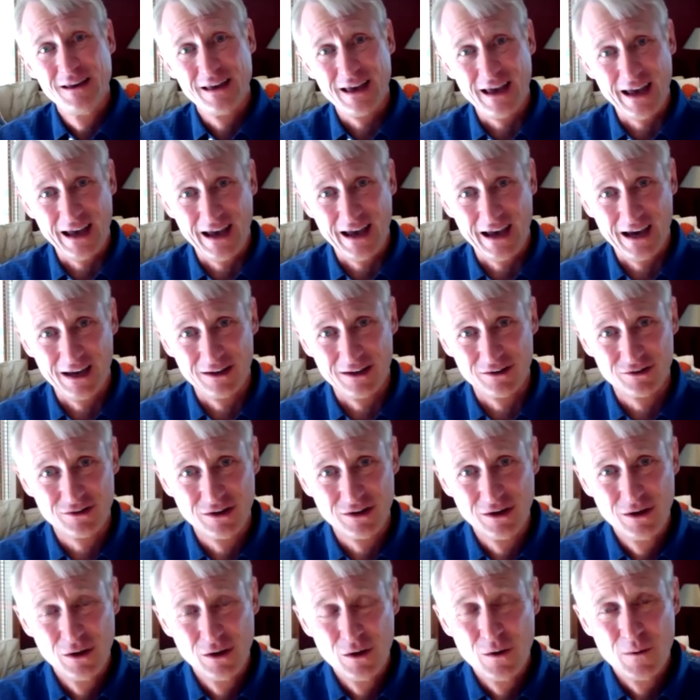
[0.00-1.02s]
and
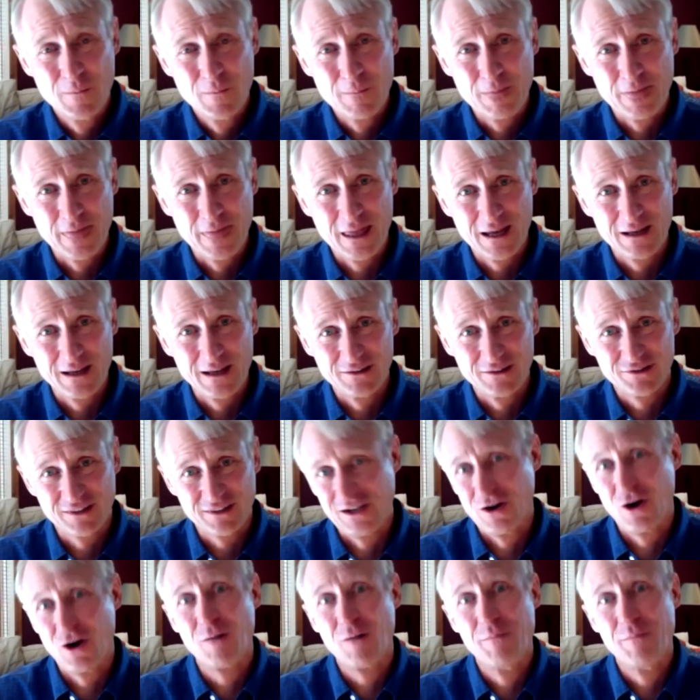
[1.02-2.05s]
it's in
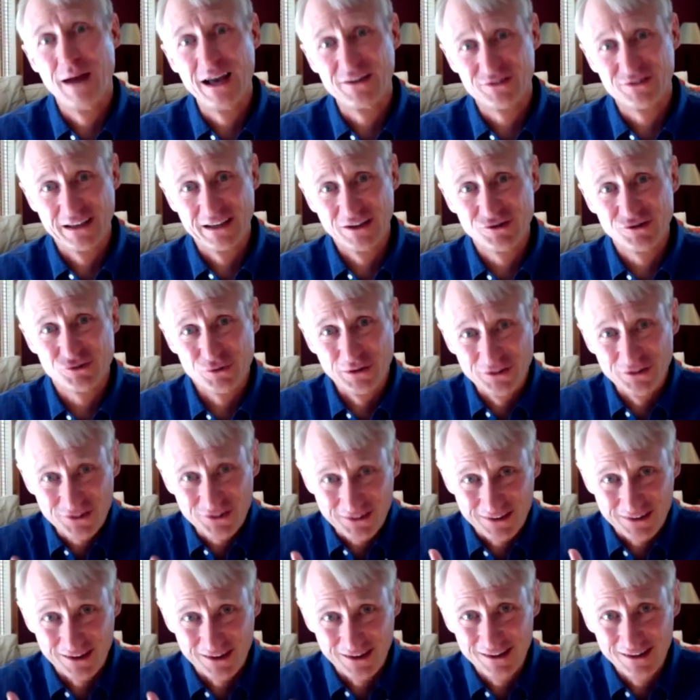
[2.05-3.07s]
our best interest
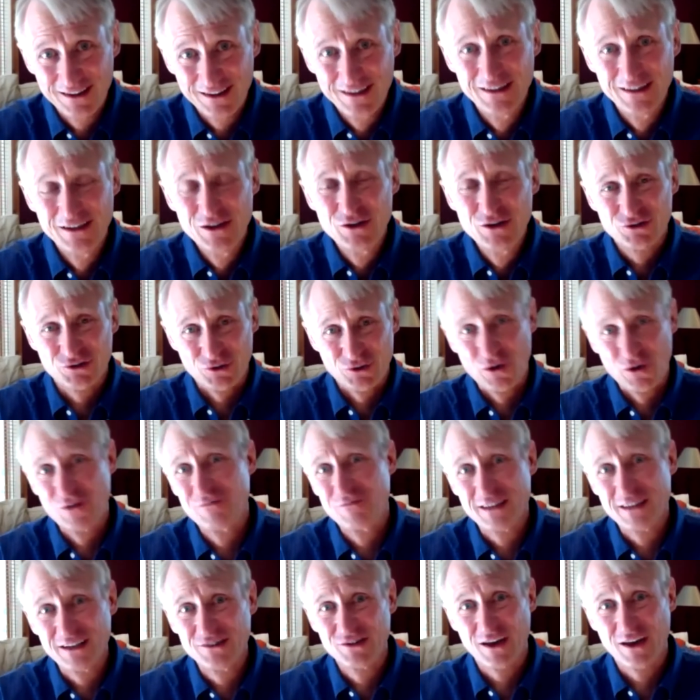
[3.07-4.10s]
to serve
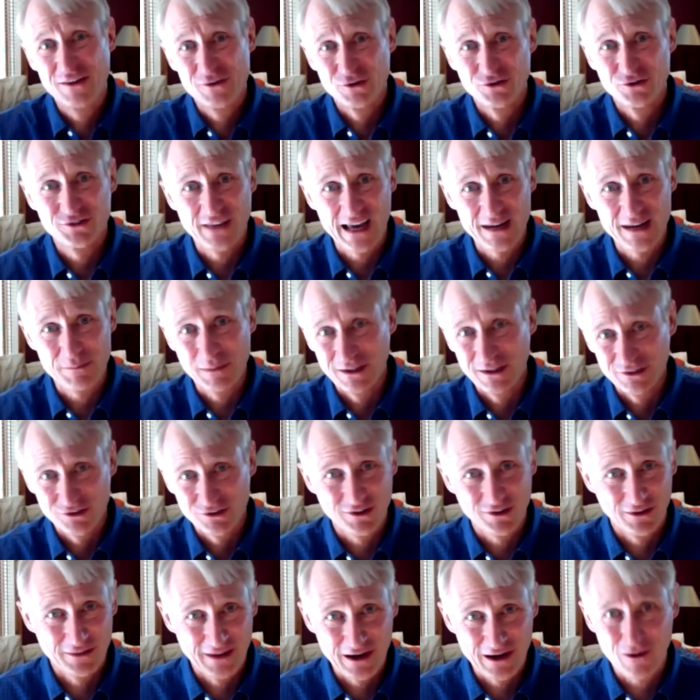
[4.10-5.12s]
these other segments.
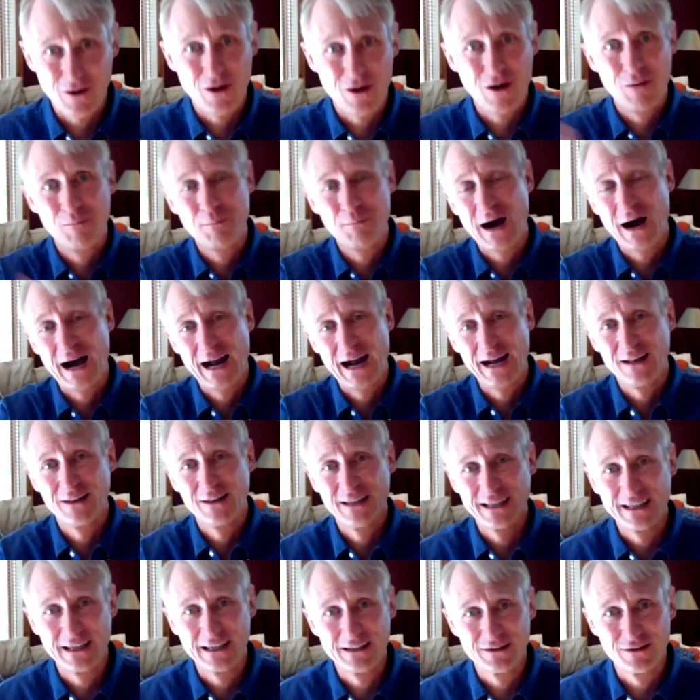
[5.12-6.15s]
So they're all
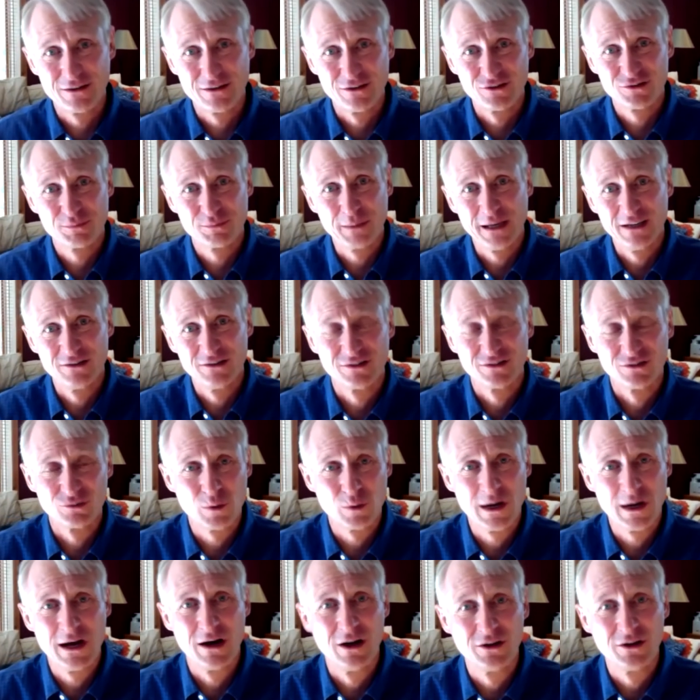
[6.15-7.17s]
piling into the space as
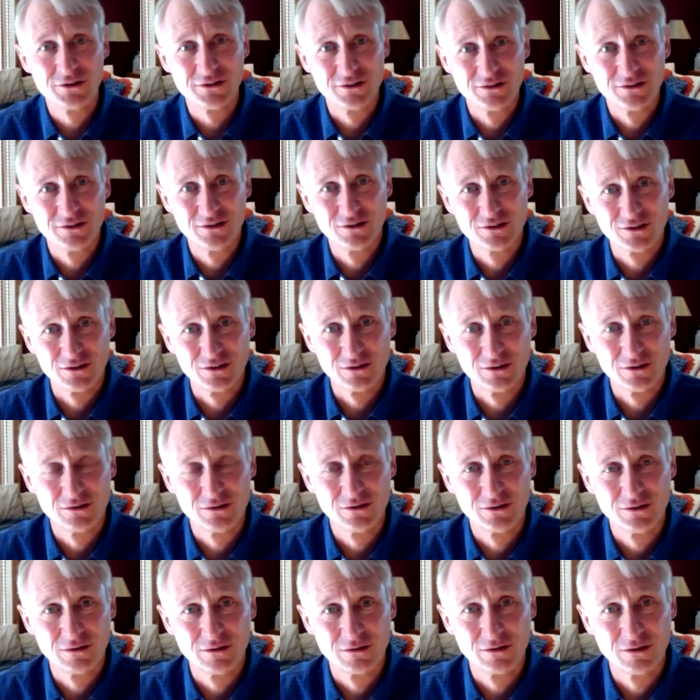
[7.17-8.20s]
well to,
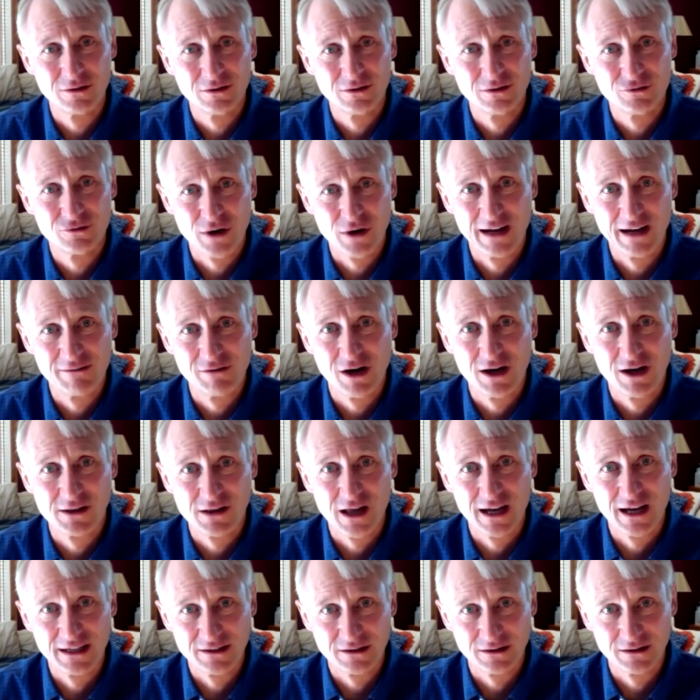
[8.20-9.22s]
to drive
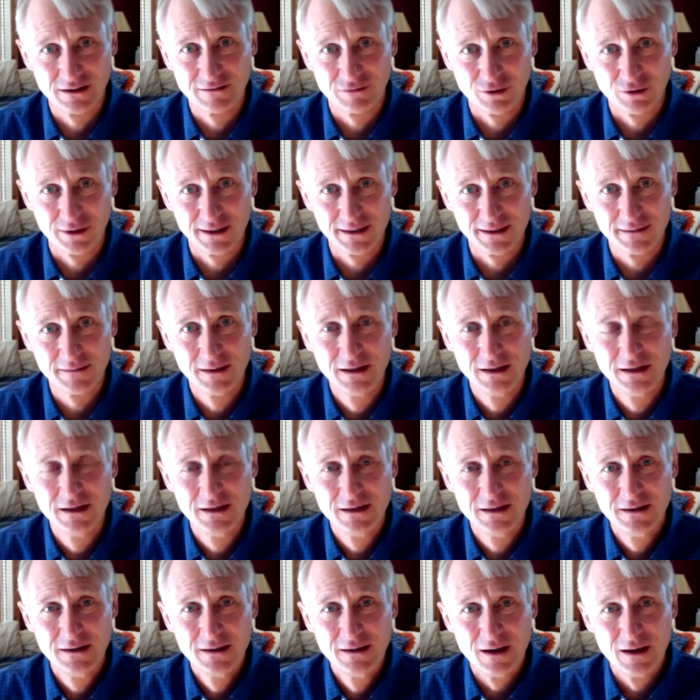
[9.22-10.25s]
online delivery.
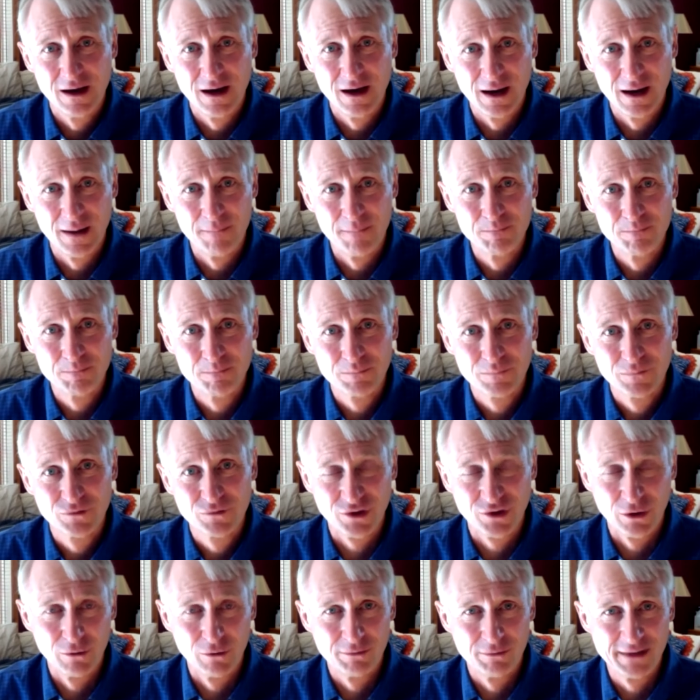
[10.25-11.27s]
Um,
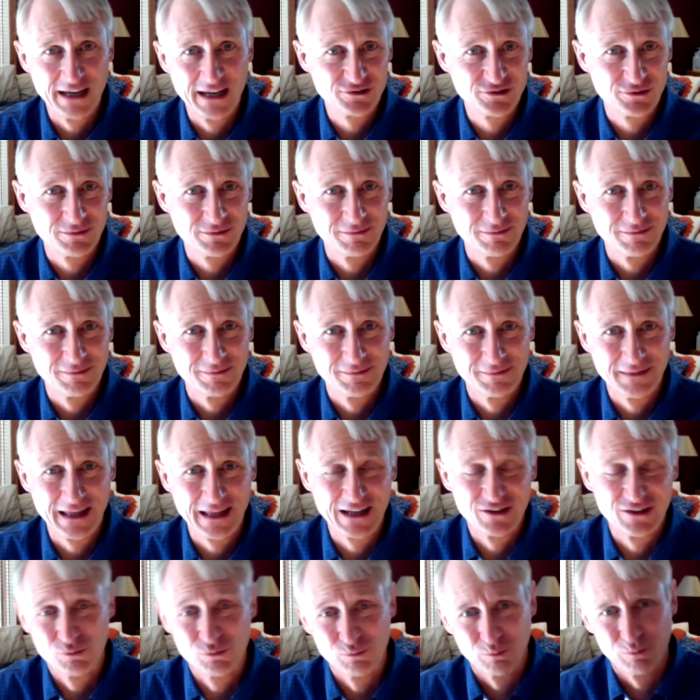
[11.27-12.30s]
so that's that
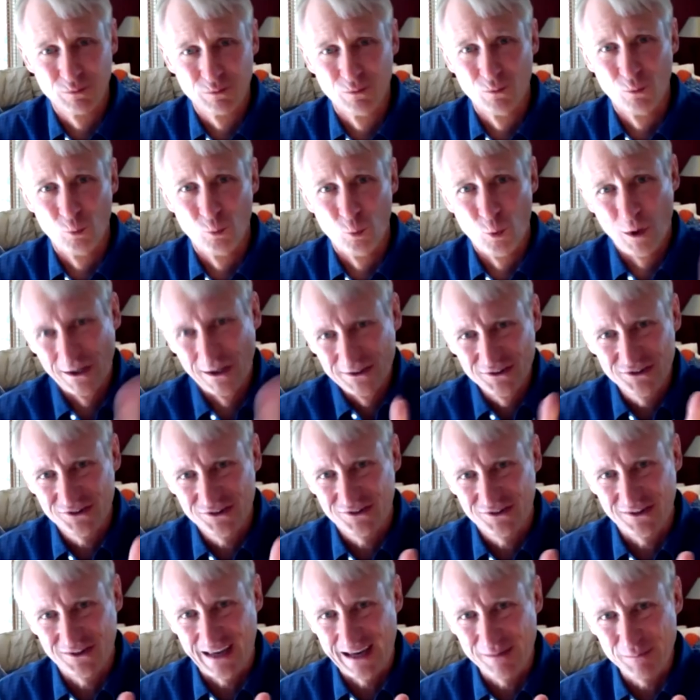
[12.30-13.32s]
is one
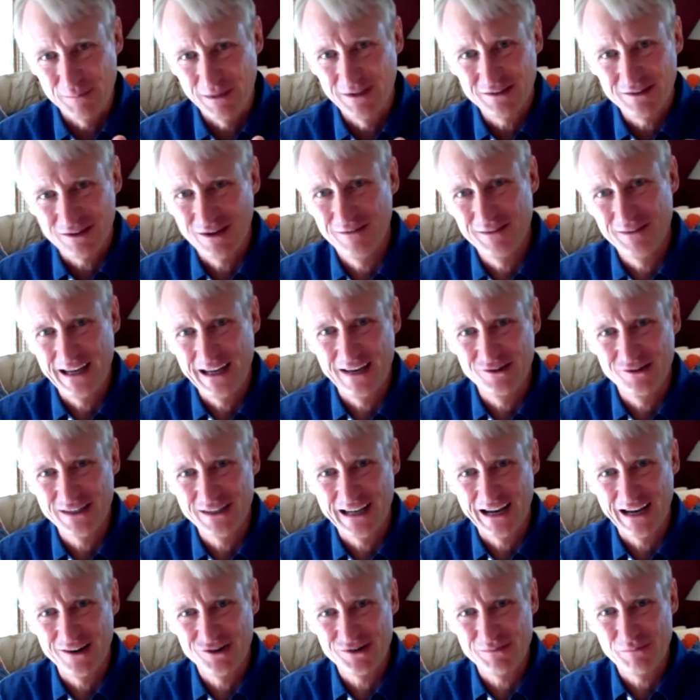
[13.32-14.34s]
segment of the
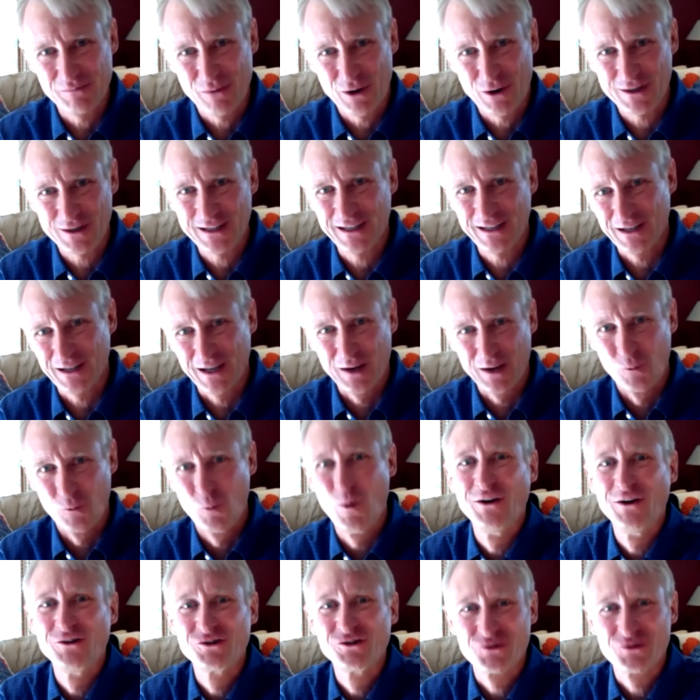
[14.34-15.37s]
education market and
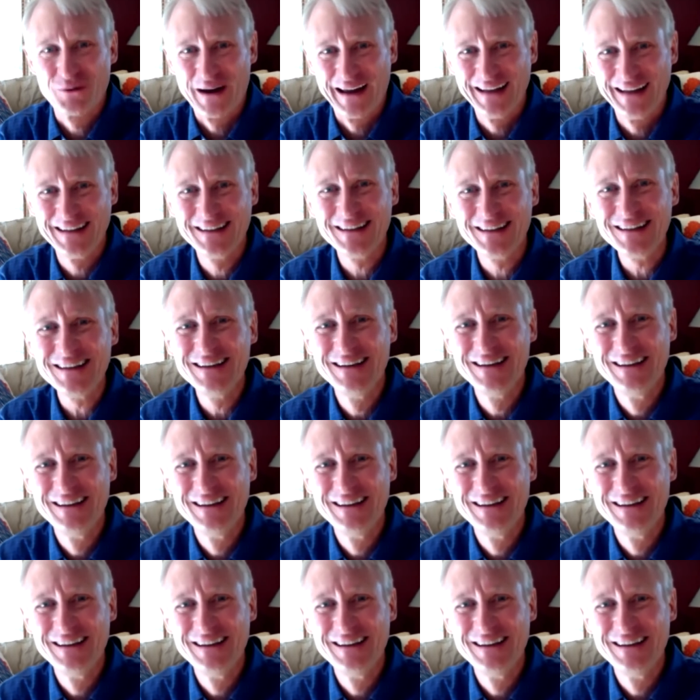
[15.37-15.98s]
one trend.